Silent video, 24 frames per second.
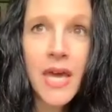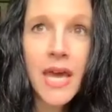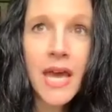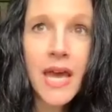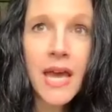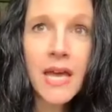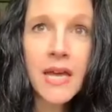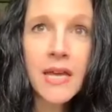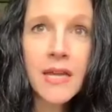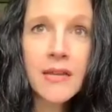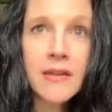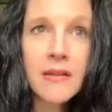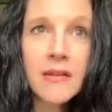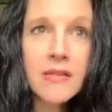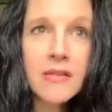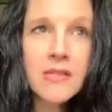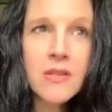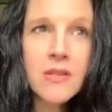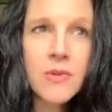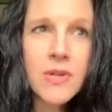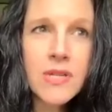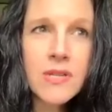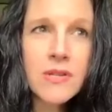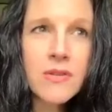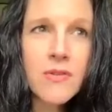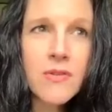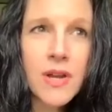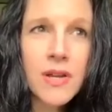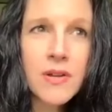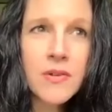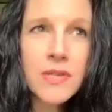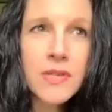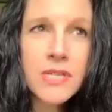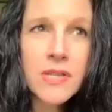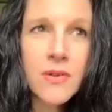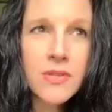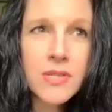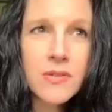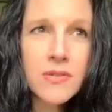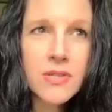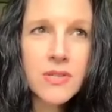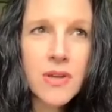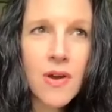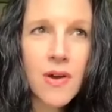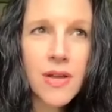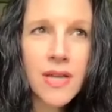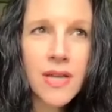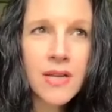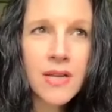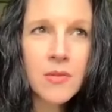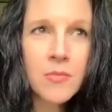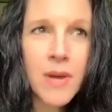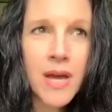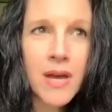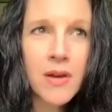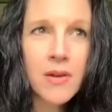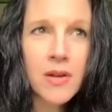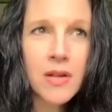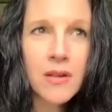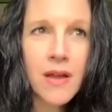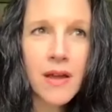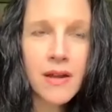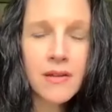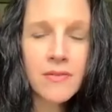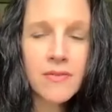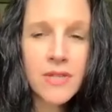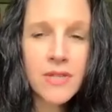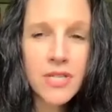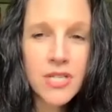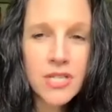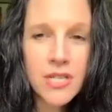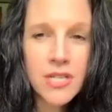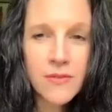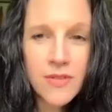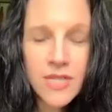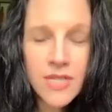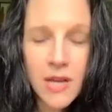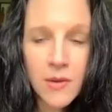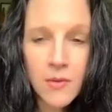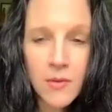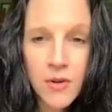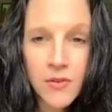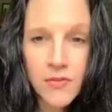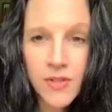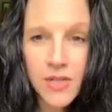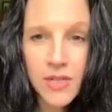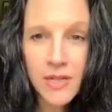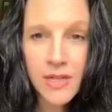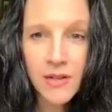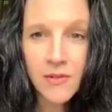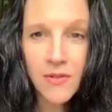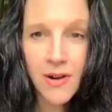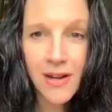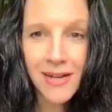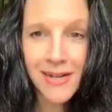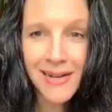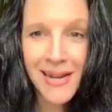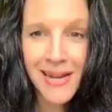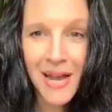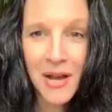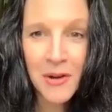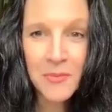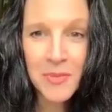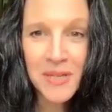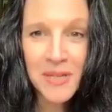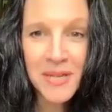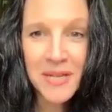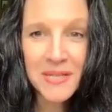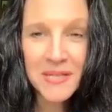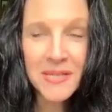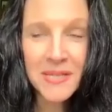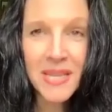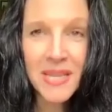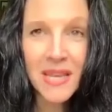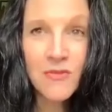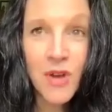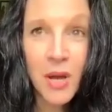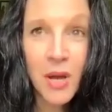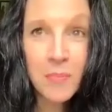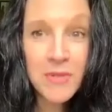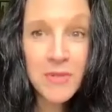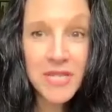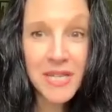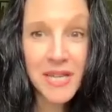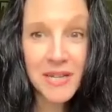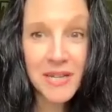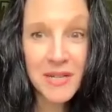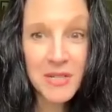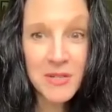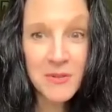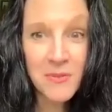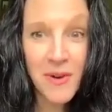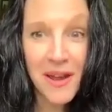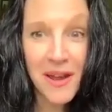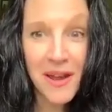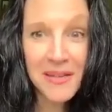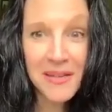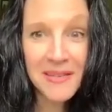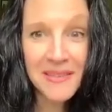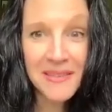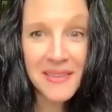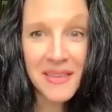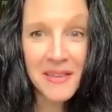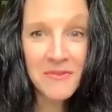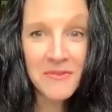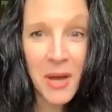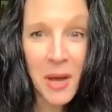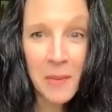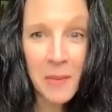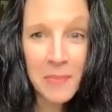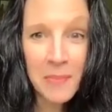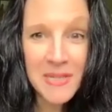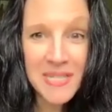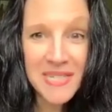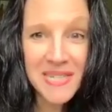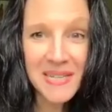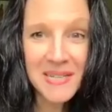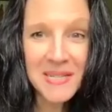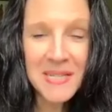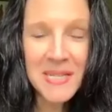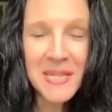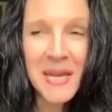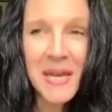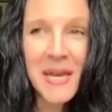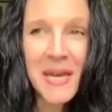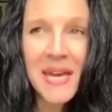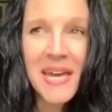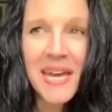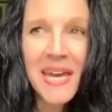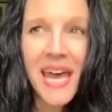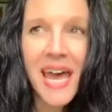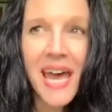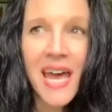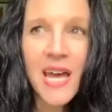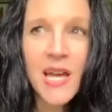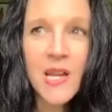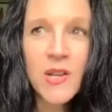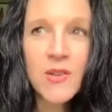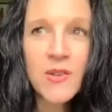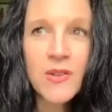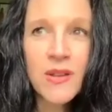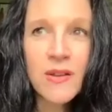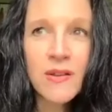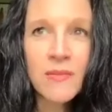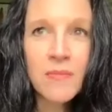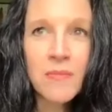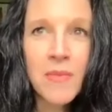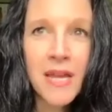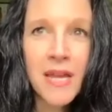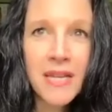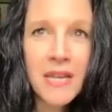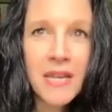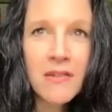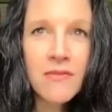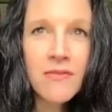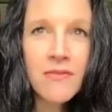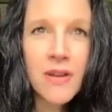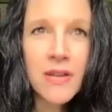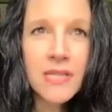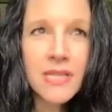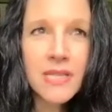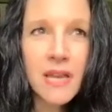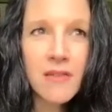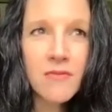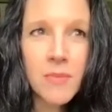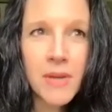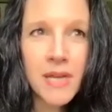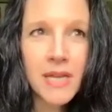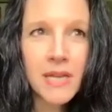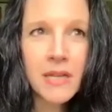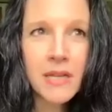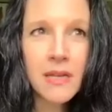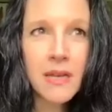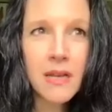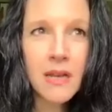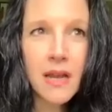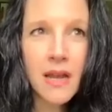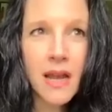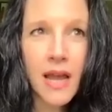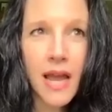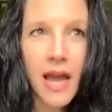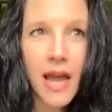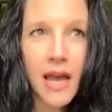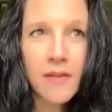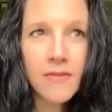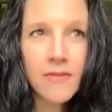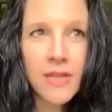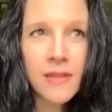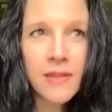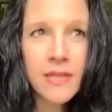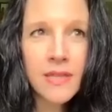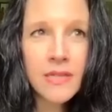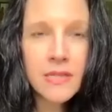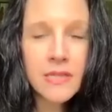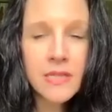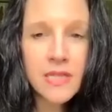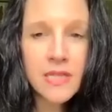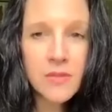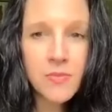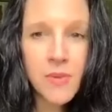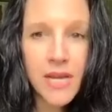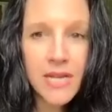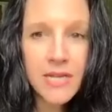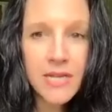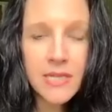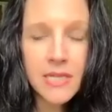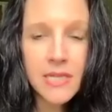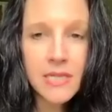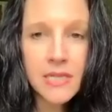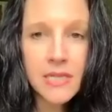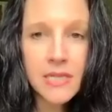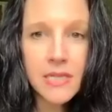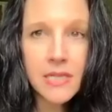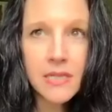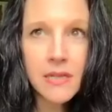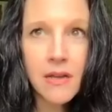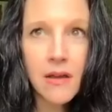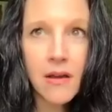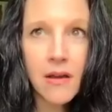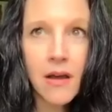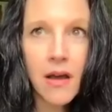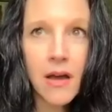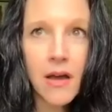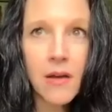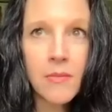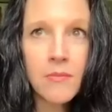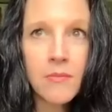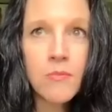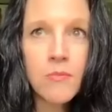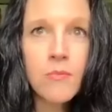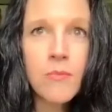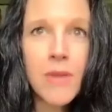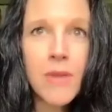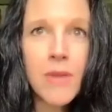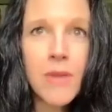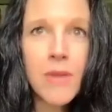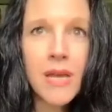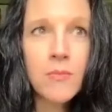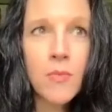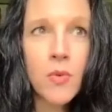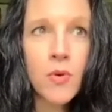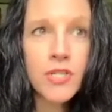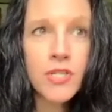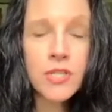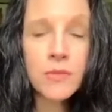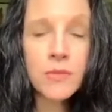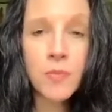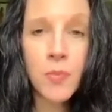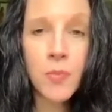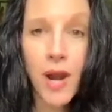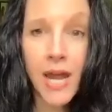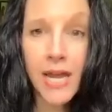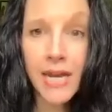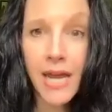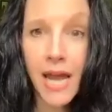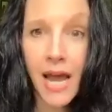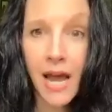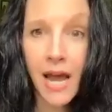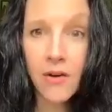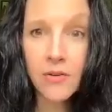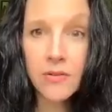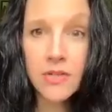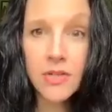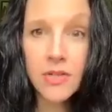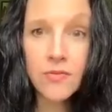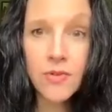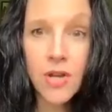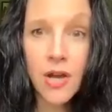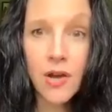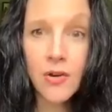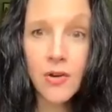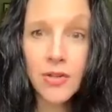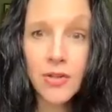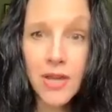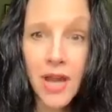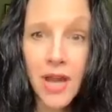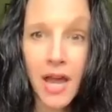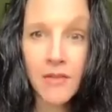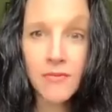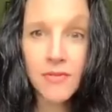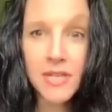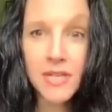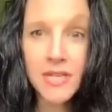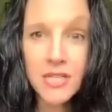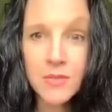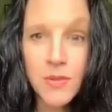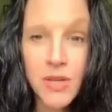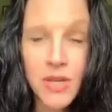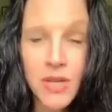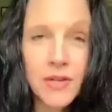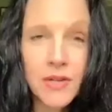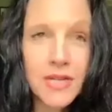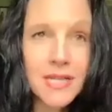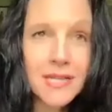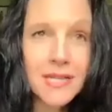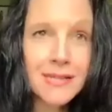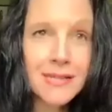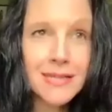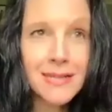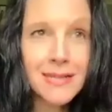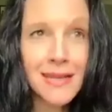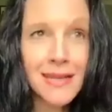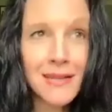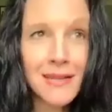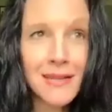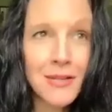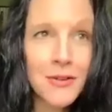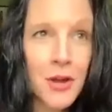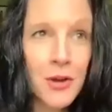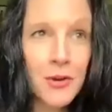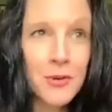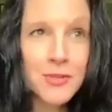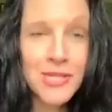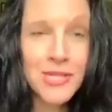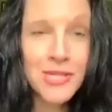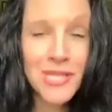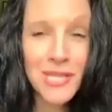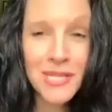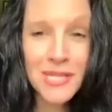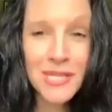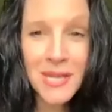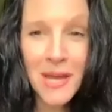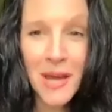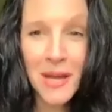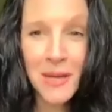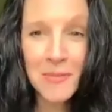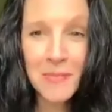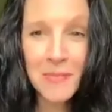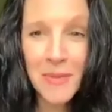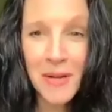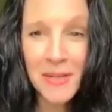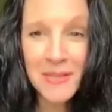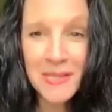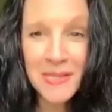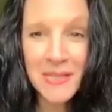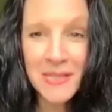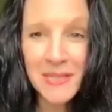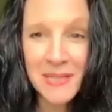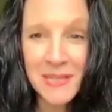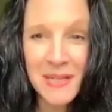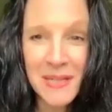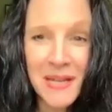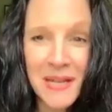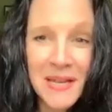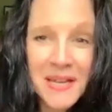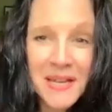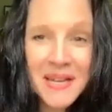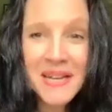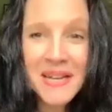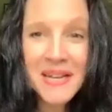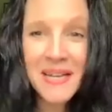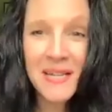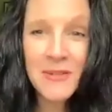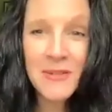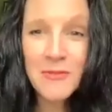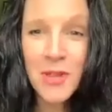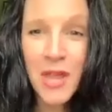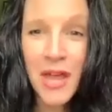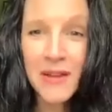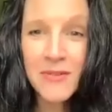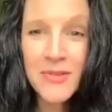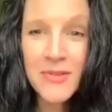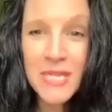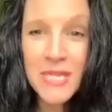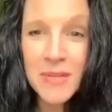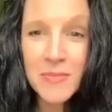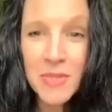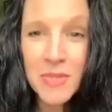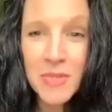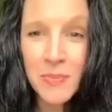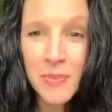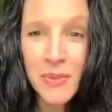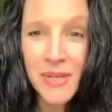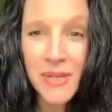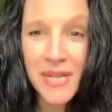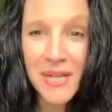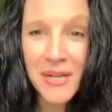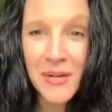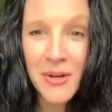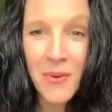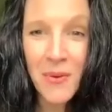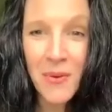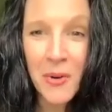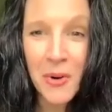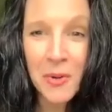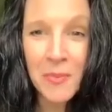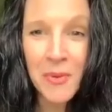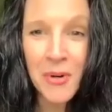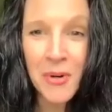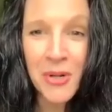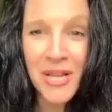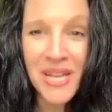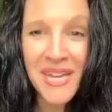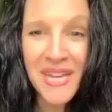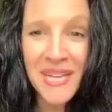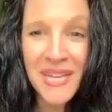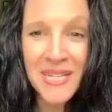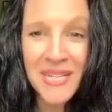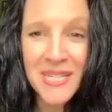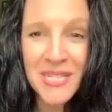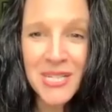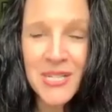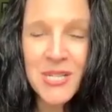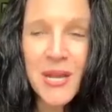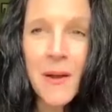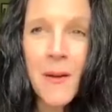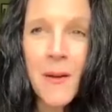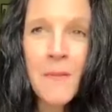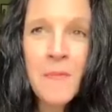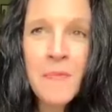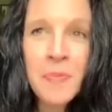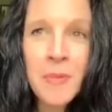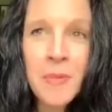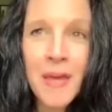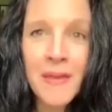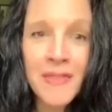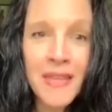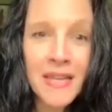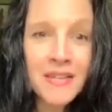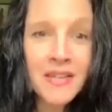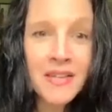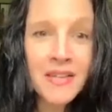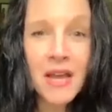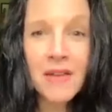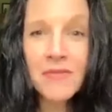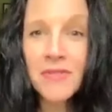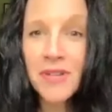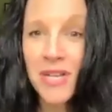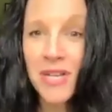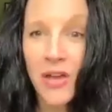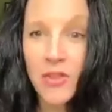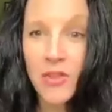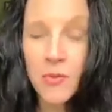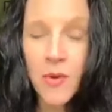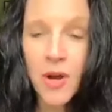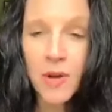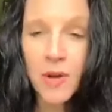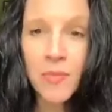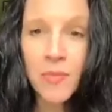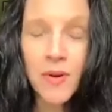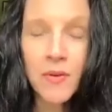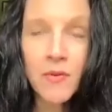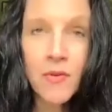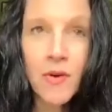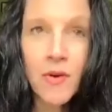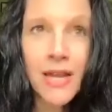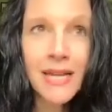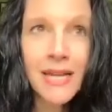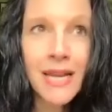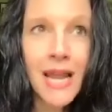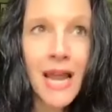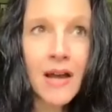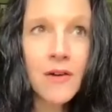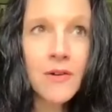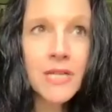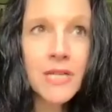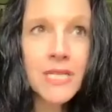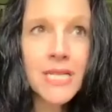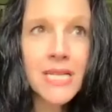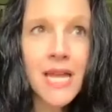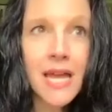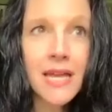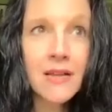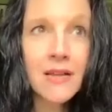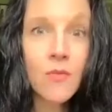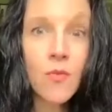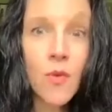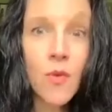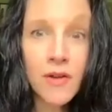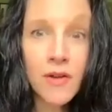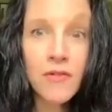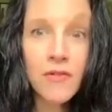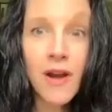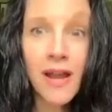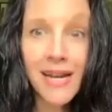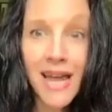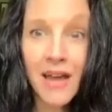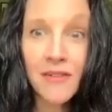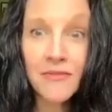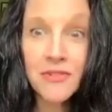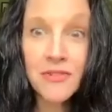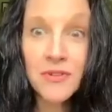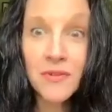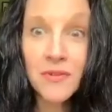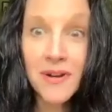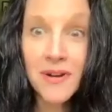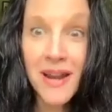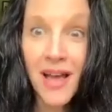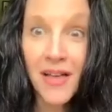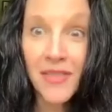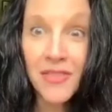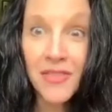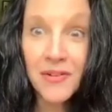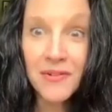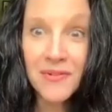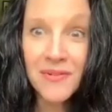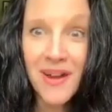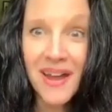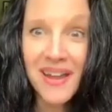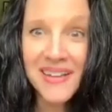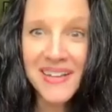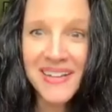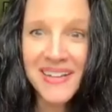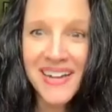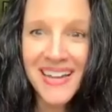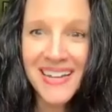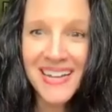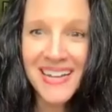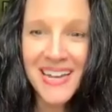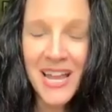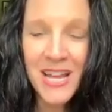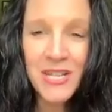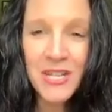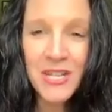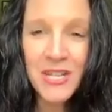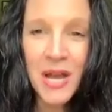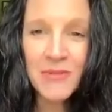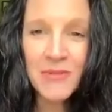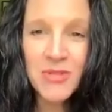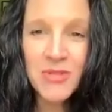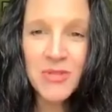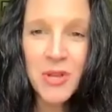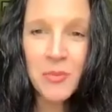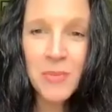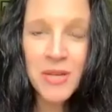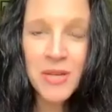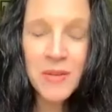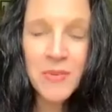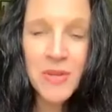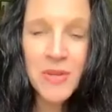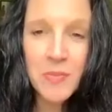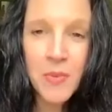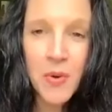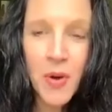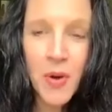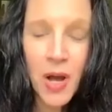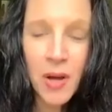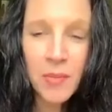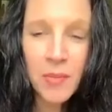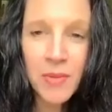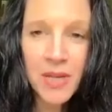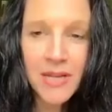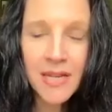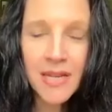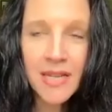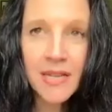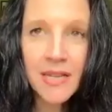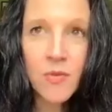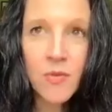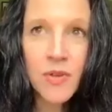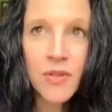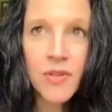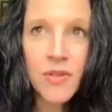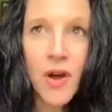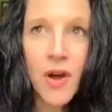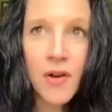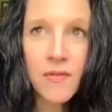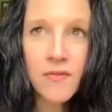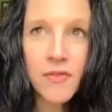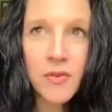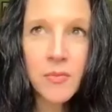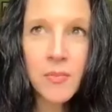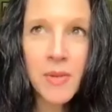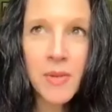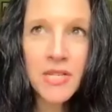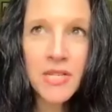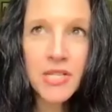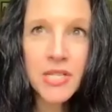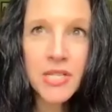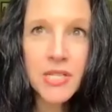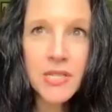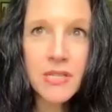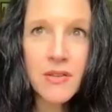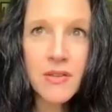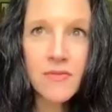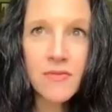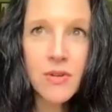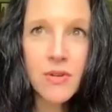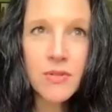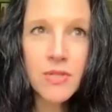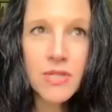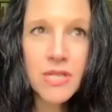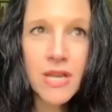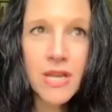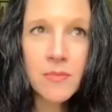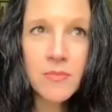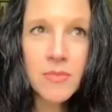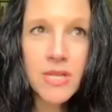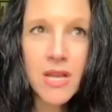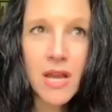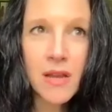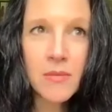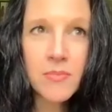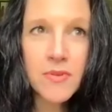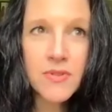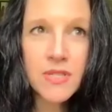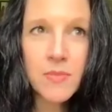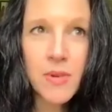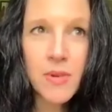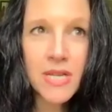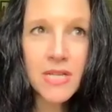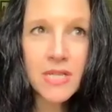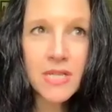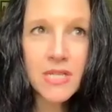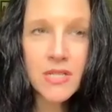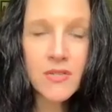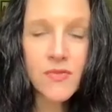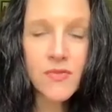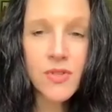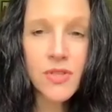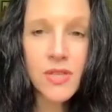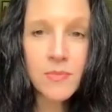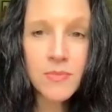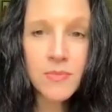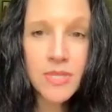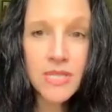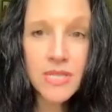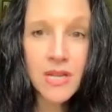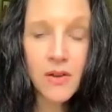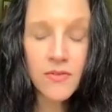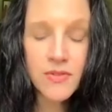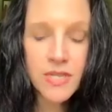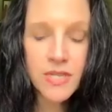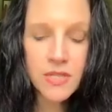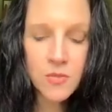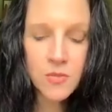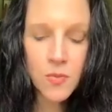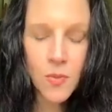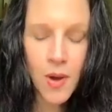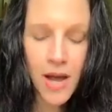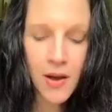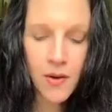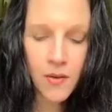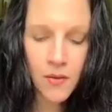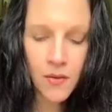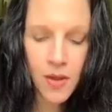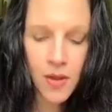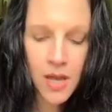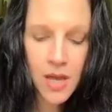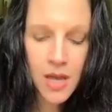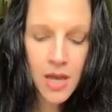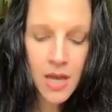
And so it, Gregory's also talking about a lot of the shifts that we're feeling right now, because they've upticked, right? They've upticked. And uh, many of us have been having these spaces um, maybe more spread out. You know, you have an experience and then you go six, nine months and your life seems pretty normal-ish. And then you have another one, but right now it's like one right after another, right? And and you have so many people coming in with confirmations of those same type of spaces for themselves as well.